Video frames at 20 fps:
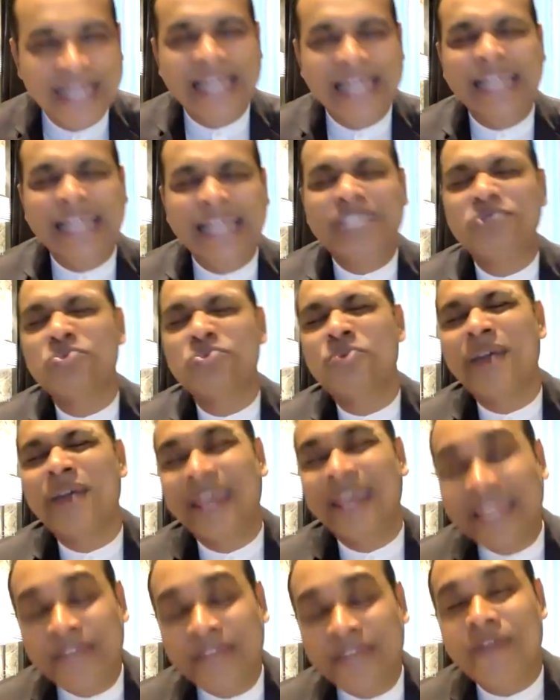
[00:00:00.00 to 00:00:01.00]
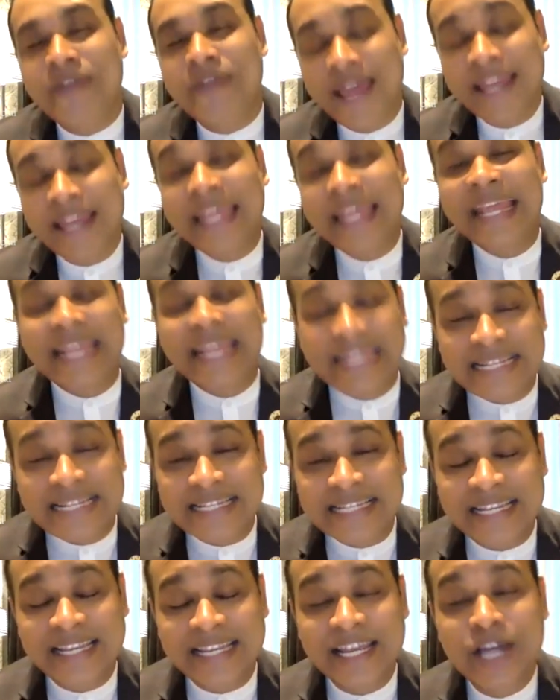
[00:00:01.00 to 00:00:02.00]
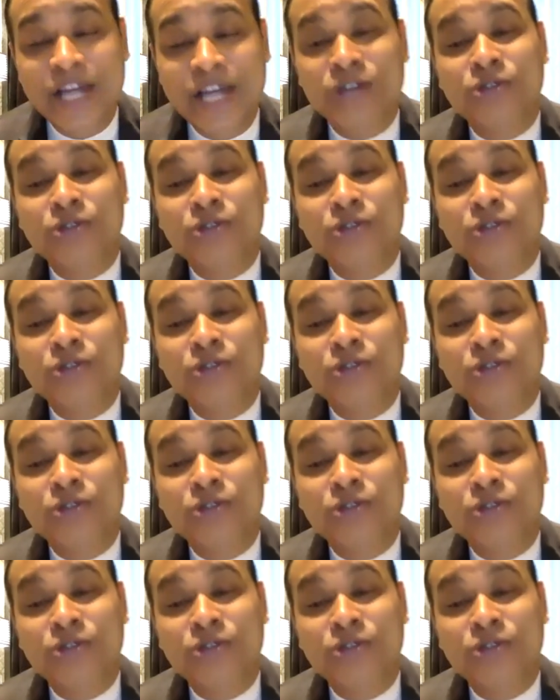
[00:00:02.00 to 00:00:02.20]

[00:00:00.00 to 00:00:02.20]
it's very easy